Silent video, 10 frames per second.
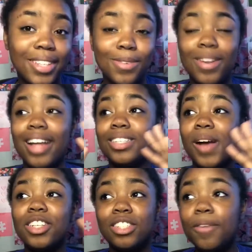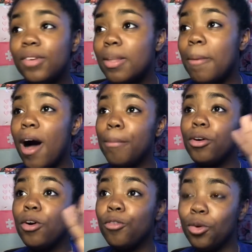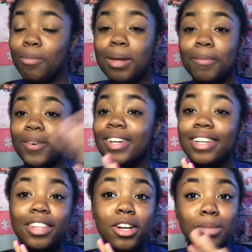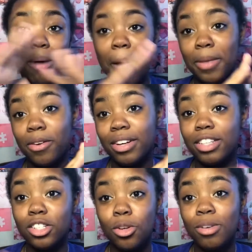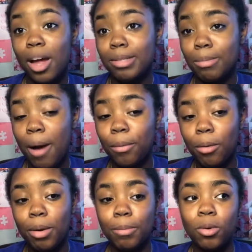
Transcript: Do not surround yourself with the popular rude people. There's popular. There's two types of popular people.